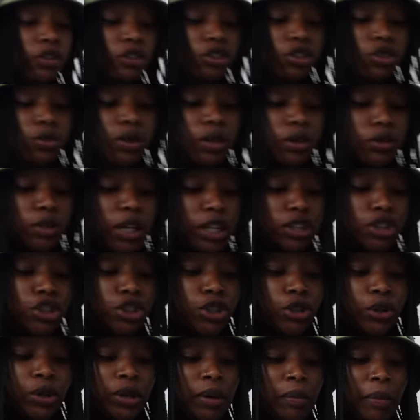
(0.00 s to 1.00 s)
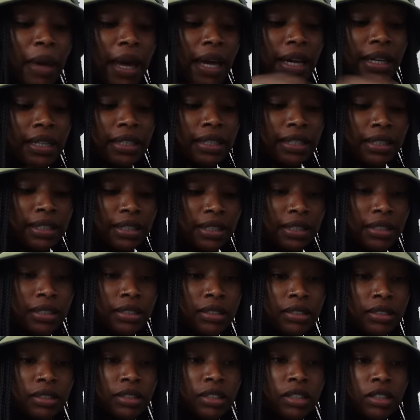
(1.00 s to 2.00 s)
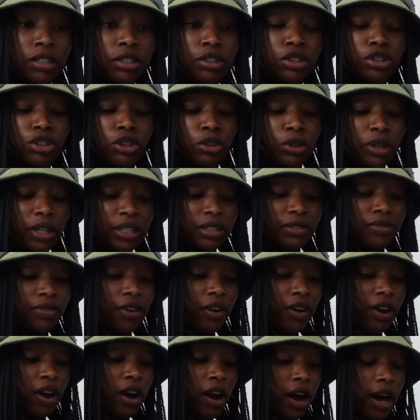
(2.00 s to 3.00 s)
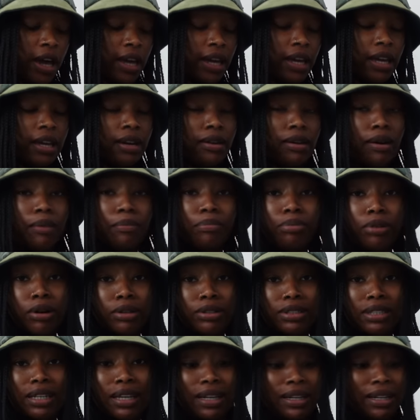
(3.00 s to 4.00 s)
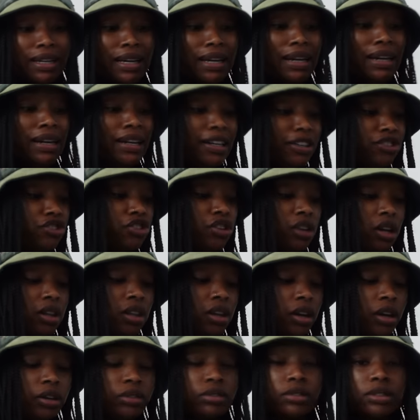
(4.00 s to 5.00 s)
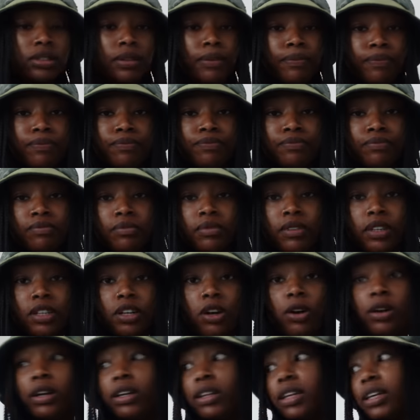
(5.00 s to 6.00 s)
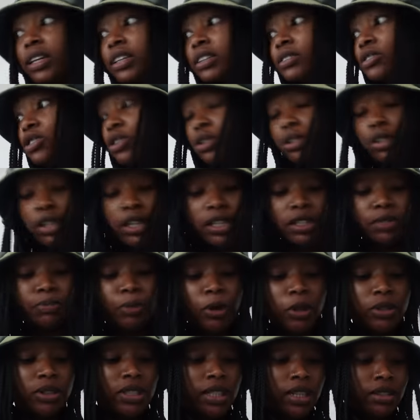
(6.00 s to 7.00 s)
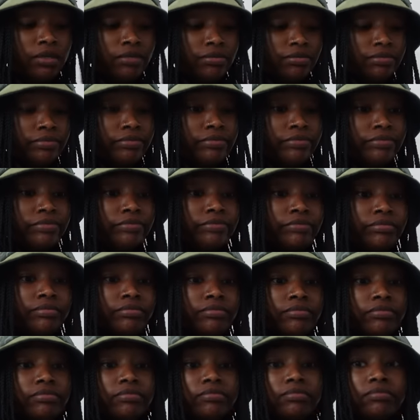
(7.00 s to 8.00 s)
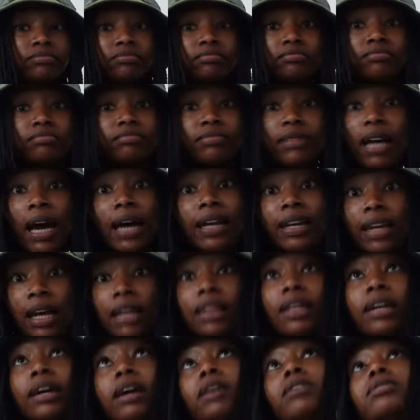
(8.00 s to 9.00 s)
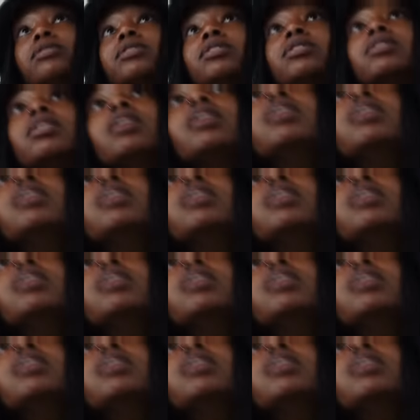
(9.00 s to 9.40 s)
gonna do a little like tuna mix. Tuna is very high in protein and literally nothing else. The only thing in tuna is protein and nothing else.